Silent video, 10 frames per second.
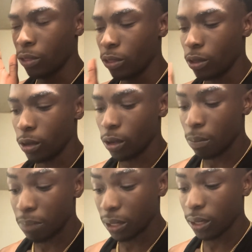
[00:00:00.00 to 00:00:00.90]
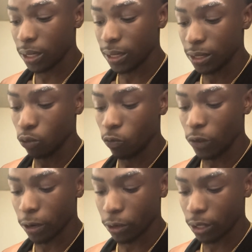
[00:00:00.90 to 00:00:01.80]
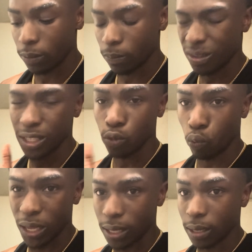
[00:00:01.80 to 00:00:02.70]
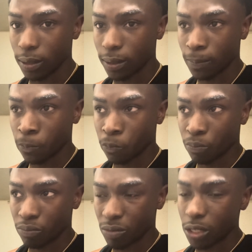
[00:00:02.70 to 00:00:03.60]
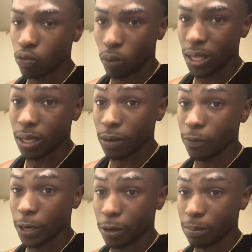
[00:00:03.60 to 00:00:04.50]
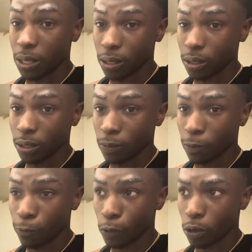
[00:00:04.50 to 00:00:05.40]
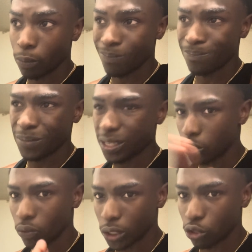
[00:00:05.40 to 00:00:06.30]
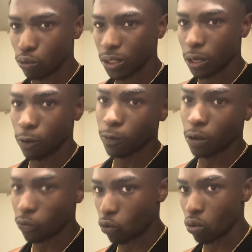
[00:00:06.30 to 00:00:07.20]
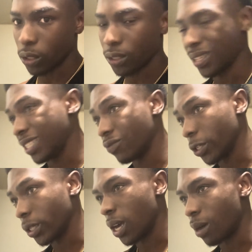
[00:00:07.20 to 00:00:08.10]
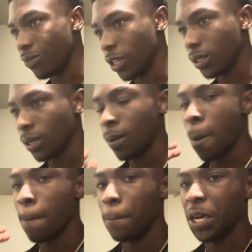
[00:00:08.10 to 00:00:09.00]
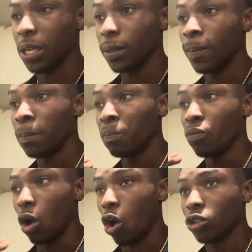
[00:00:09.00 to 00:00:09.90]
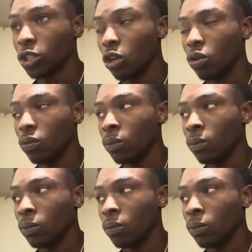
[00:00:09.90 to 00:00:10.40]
the ability is it's weakened. It's weakened very much from its original self, of course. That's very obvious. But also,